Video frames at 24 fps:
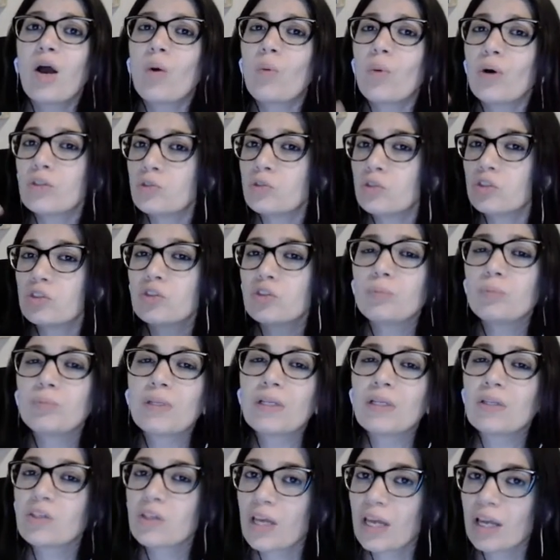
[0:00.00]
what would you
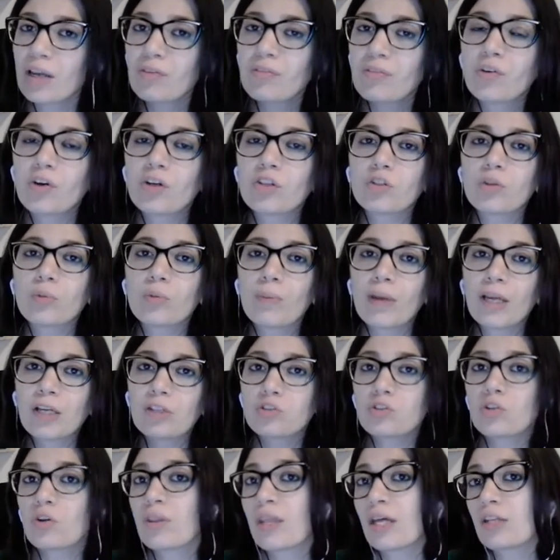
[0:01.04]
be looking for to make
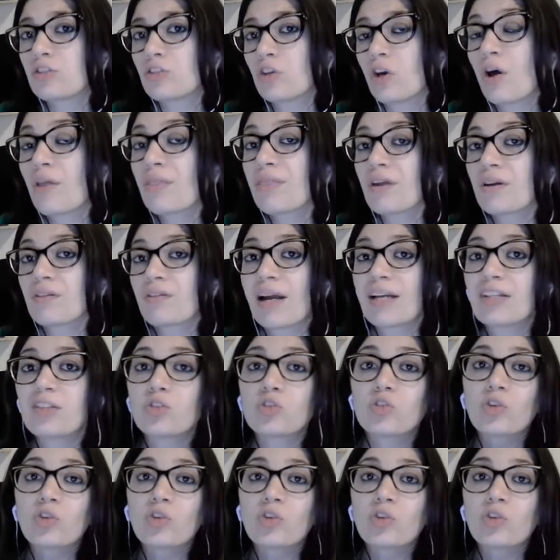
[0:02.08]
sure that you're on the right